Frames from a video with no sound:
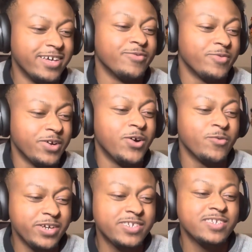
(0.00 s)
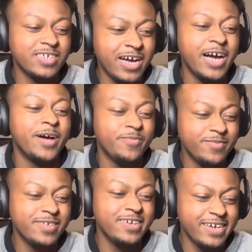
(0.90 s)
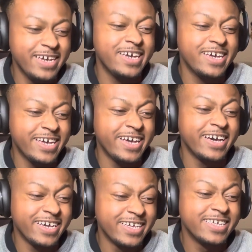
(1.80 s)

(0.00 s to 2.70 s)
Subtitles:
We gon' reach the top, yeah.